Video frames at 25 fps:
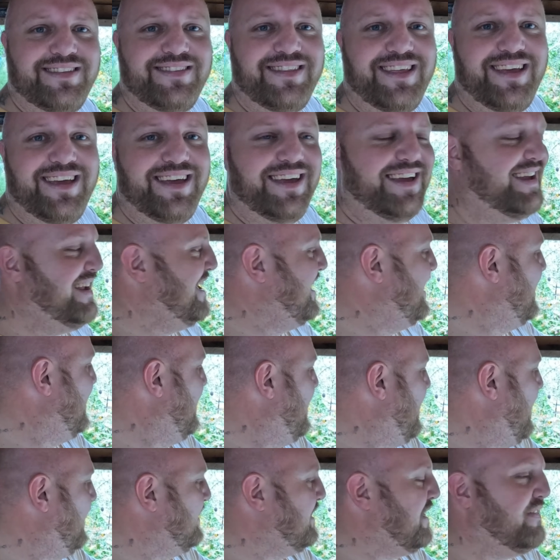there
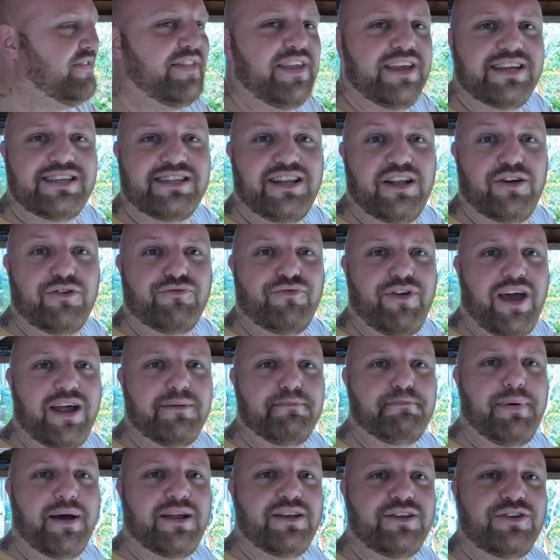and then this little red
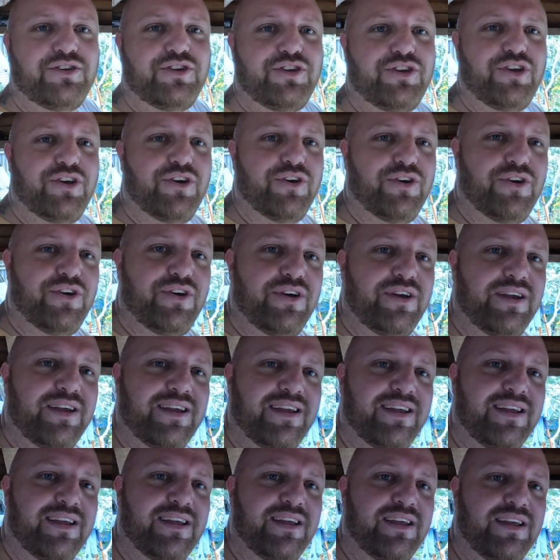button here,
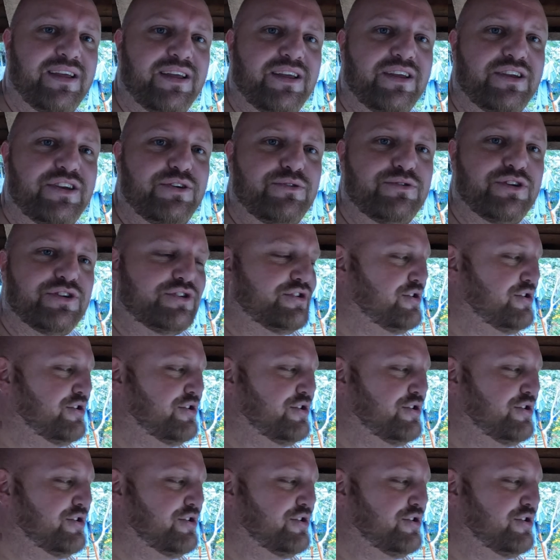you just